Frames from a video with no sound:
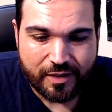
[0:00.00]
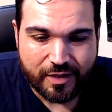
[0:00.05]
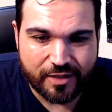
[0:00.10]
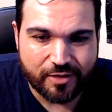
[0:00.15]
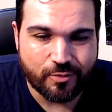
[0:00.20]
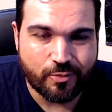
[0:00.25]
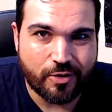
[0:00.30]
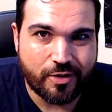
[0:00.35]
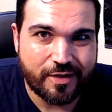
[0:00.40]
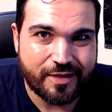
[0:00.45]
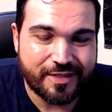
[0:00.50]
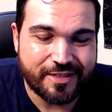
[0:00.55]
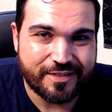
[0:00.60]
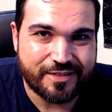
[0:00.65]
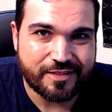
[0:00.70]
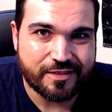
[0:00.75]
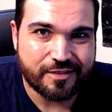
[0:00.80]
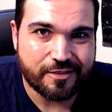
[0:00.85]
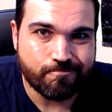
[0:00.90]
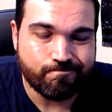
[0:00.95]

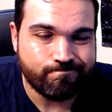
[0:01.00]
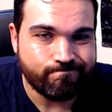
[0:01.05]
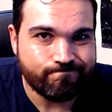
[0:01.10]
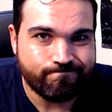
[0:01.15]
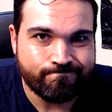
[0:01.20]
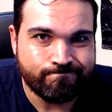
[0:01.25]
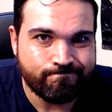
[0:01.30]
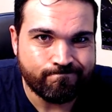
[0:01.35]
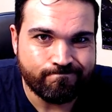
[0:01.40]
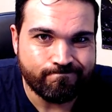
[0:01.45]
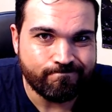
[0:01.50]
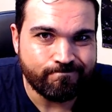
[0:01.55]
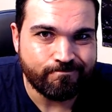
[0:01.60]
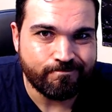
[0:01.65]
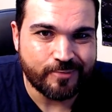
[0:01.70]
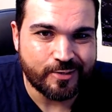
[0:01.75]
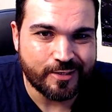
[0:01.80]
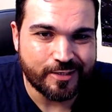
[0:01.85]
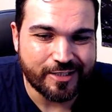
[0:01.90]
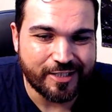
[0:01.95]
Otherwise,
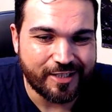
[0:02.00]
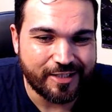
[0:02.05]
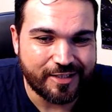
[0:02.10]
mm,